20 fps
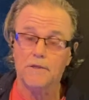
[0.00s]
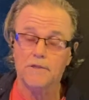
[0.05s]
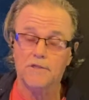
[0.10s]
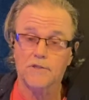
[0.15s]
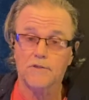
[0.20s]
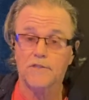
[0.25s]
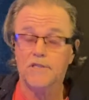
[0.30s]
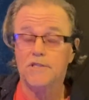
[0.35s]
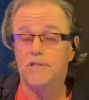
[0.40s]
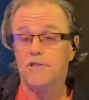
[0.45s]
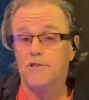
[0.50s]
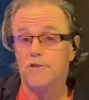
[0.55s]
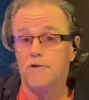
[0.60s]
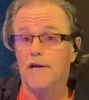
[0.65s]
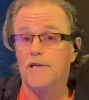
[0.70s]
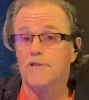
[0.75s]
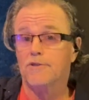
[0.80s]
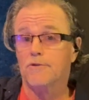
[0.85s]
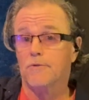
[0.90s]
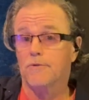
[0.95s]
So this is your
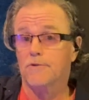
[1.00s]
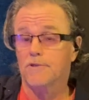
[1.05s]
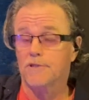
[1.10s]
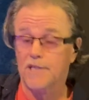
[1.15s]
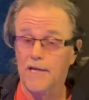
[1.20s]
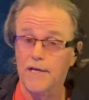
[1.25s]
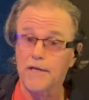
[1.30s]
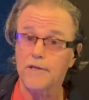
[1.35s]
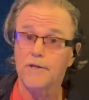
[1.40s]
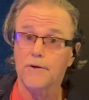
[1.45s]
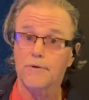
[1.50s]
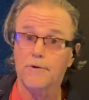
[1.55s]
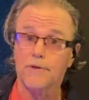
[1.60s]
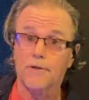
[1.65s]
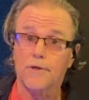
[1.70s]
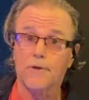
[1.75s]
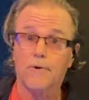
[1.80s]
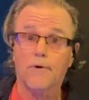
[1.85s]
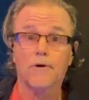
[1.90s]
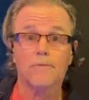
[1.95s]
actual second note of
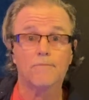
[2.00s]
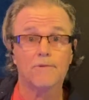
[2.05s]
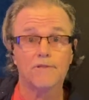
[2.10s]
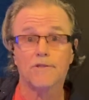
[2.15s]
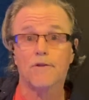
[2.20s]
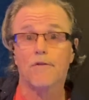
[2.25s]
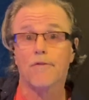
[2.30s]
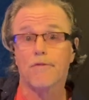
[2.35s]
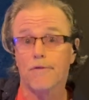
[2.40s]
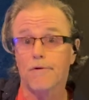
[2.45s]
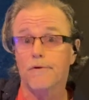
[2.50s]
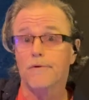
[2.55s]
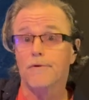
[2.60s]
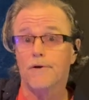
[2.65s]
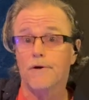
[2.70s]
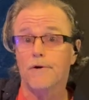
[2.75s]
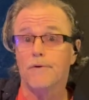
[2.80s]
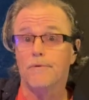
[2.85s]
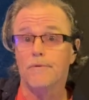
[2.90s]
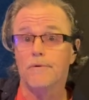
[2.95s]
the chord, but it's the third
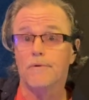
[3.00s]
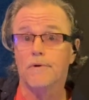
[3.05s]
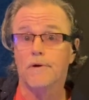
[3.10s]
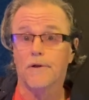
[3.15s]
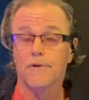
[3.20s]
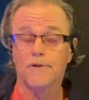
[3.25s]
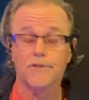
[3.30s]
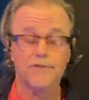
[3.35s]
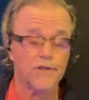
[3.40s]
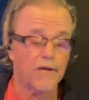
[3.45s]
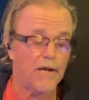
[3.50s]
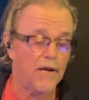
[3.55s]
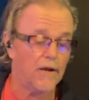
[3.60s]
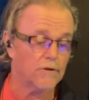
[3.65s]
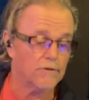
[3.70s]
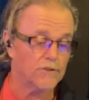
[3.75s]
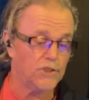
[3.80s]
note on the scale.